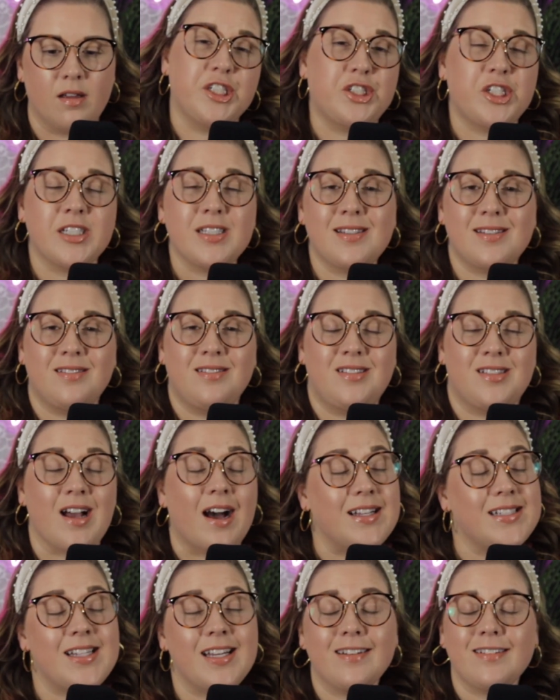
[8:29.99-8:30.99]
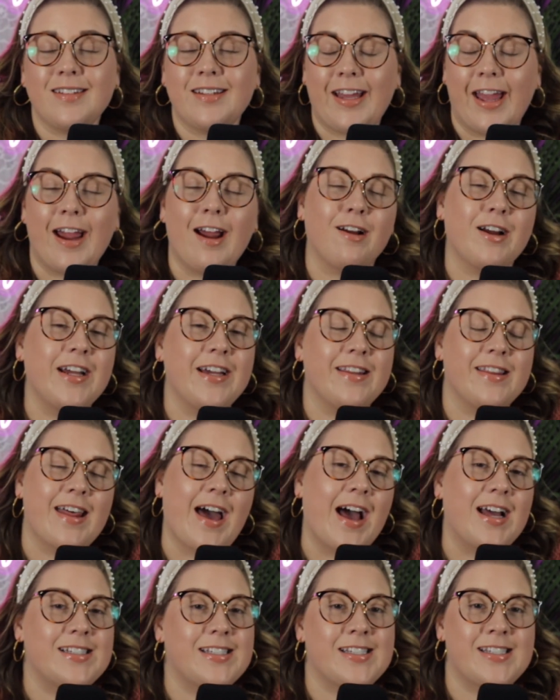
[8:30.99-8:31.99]
She just doesn't carry
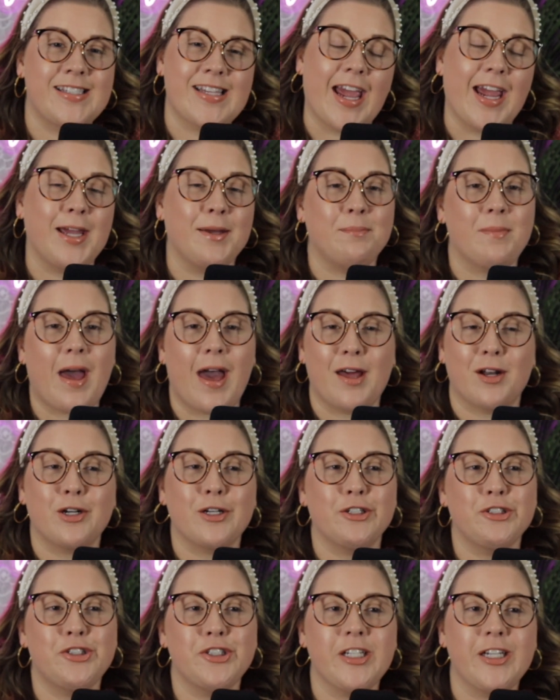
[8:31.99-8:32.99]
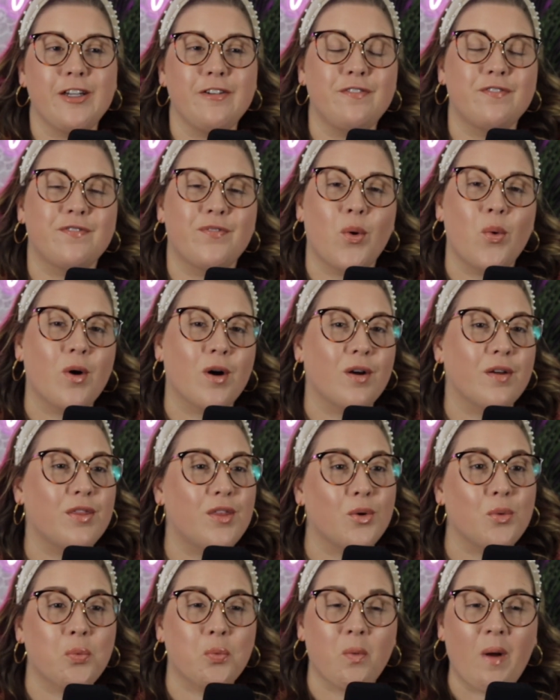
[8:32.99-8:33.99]
that same energy for
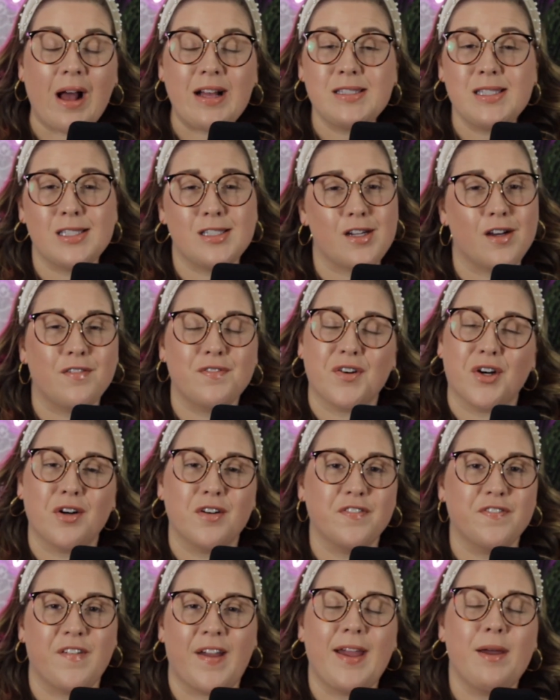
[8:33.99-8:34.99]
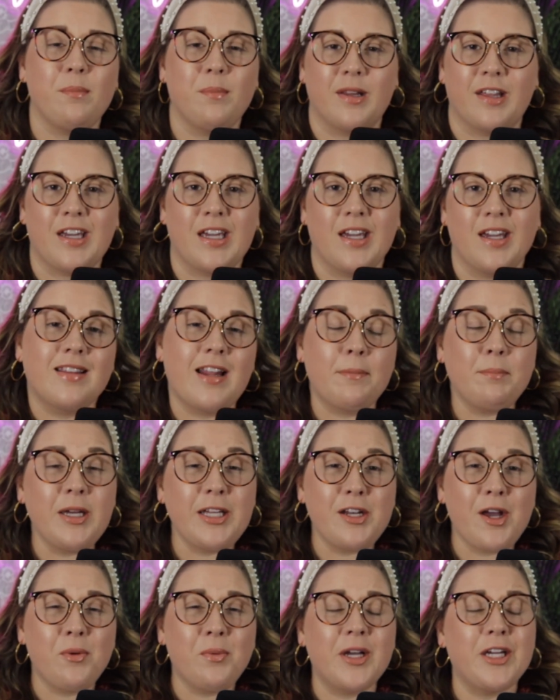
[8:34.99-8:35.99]
the rest of her family. Let
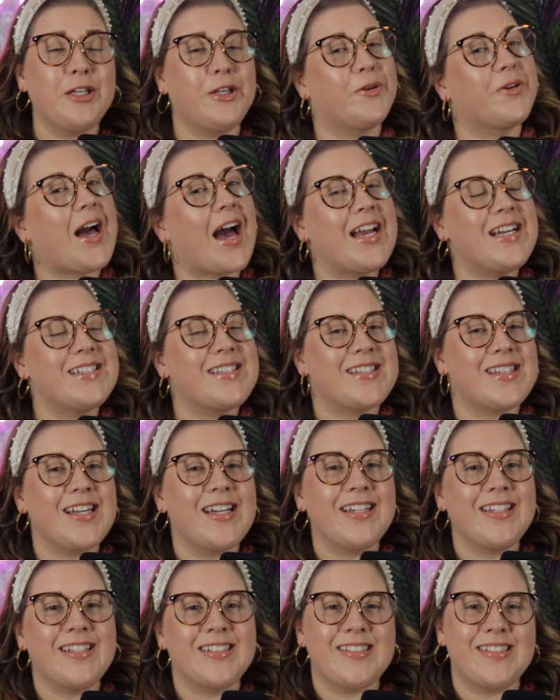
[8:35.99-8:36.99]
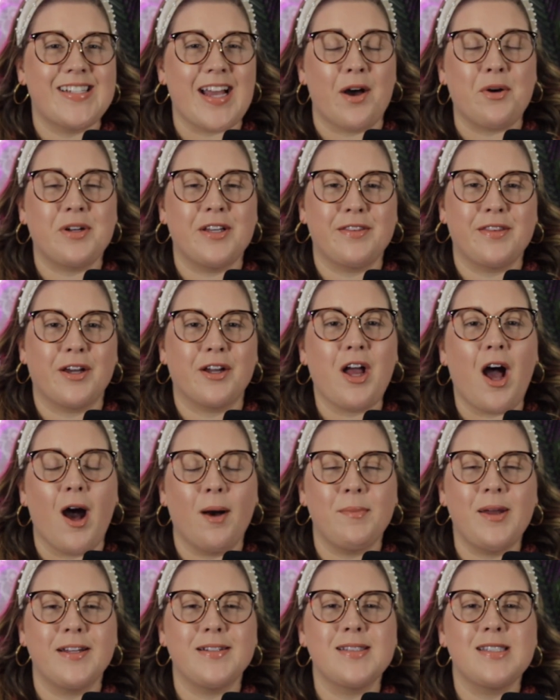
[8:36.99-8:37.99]
me know what you guys think down in the
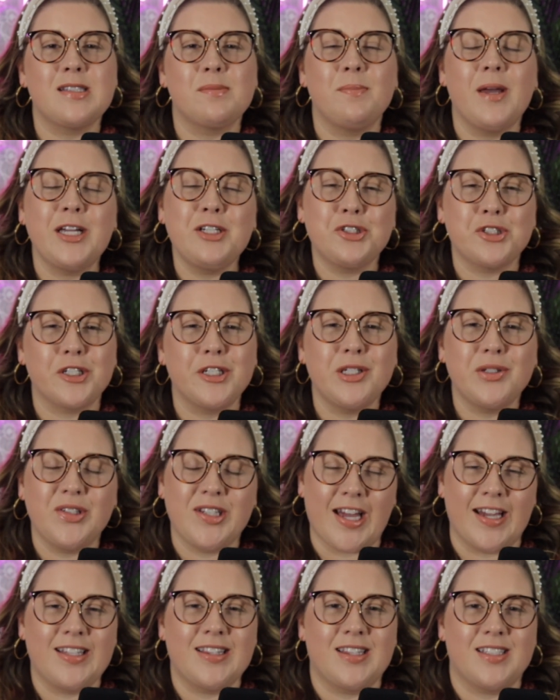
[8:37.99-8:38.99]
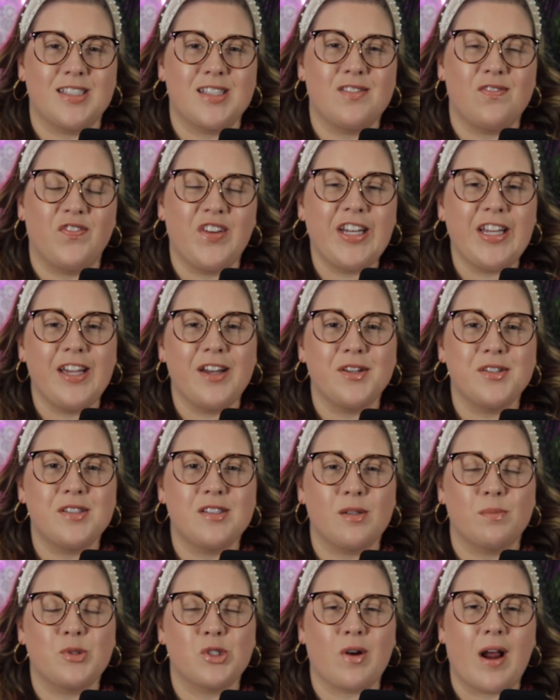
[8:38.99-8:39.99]
comments. Make sure you like this video,
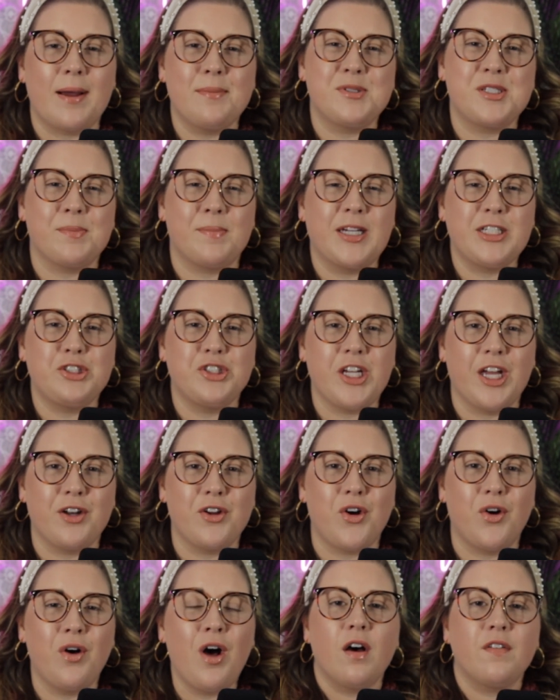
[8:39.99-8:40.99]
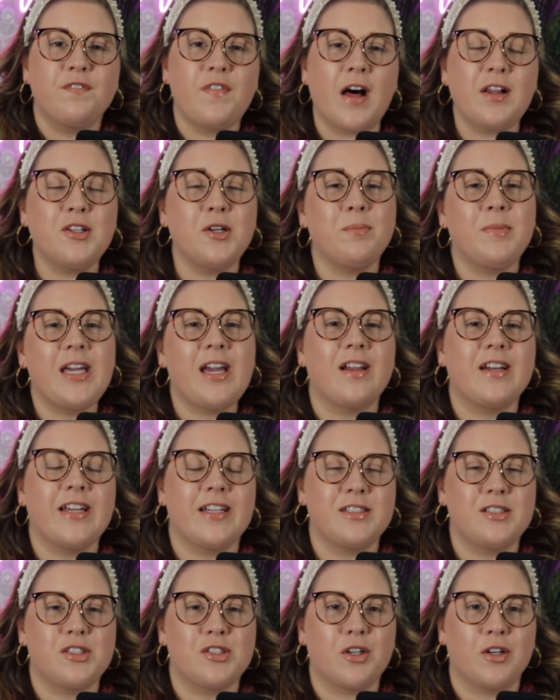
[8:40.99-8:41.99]
subscribe to my channel, follow me on
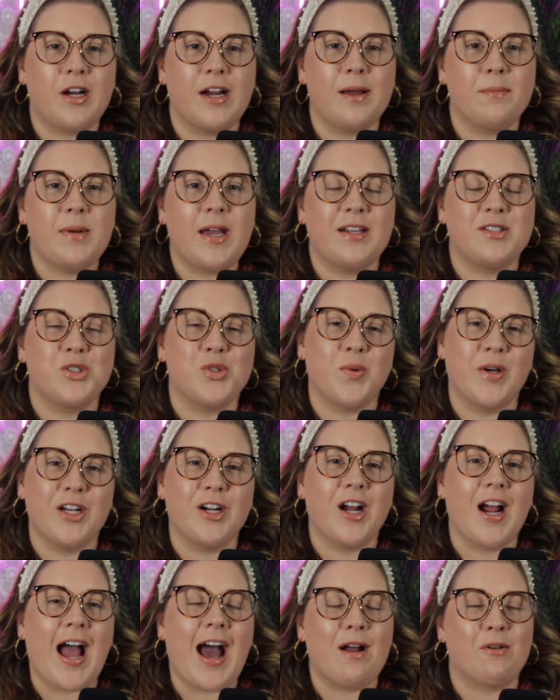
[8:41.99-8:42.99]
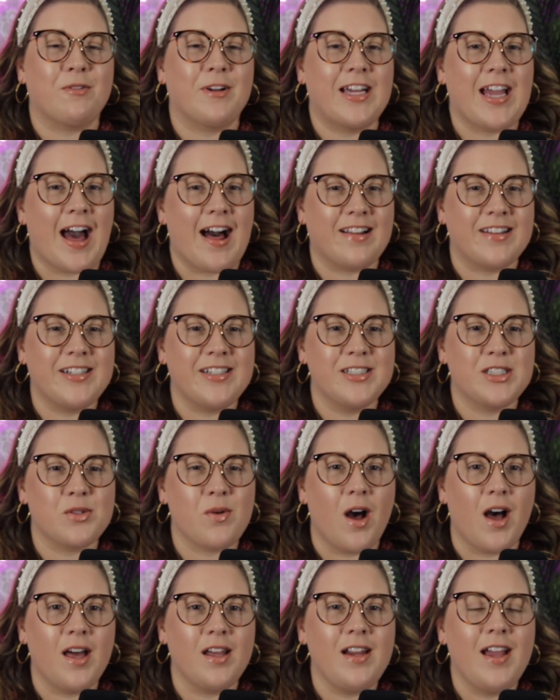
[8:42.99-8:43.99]
Instagram and Twitter at Realitea
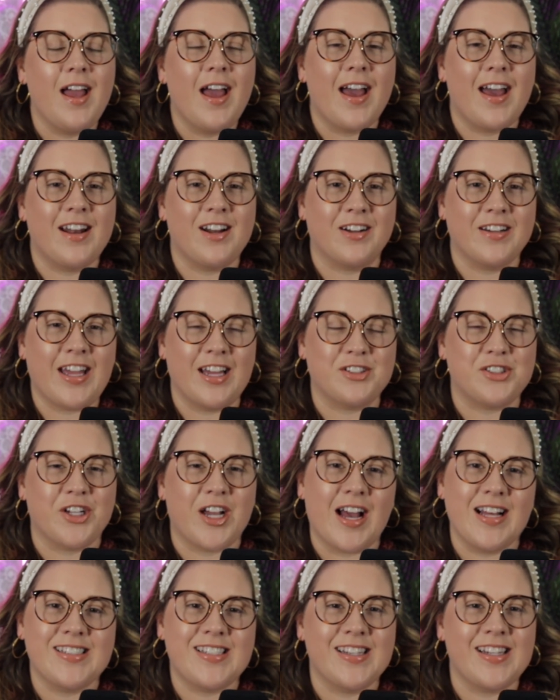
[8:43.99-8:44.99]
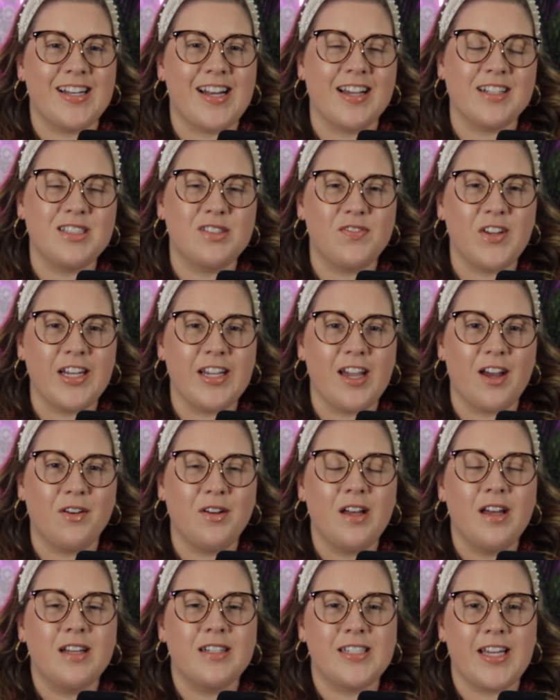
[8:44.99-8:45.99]
Squad, and I'll catch you guys in the next
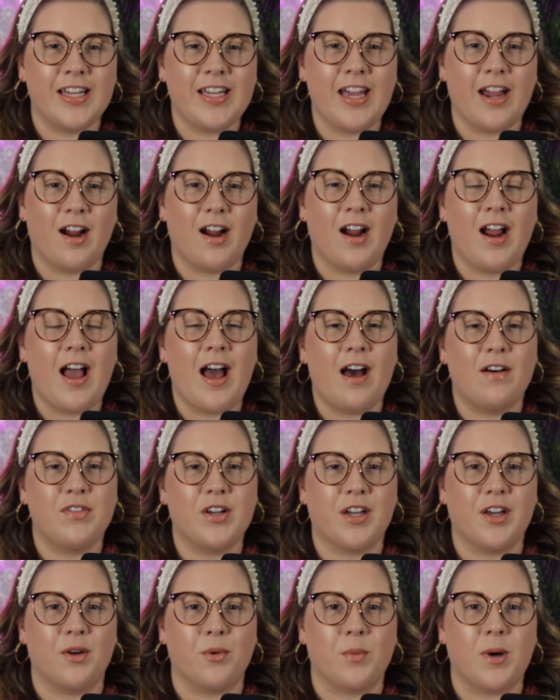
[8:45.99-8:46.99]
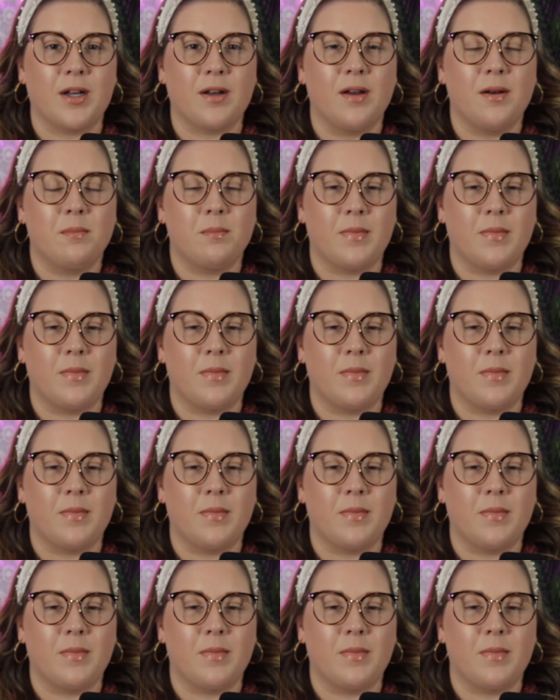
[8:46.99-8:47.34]
video. Take care. Have a good one.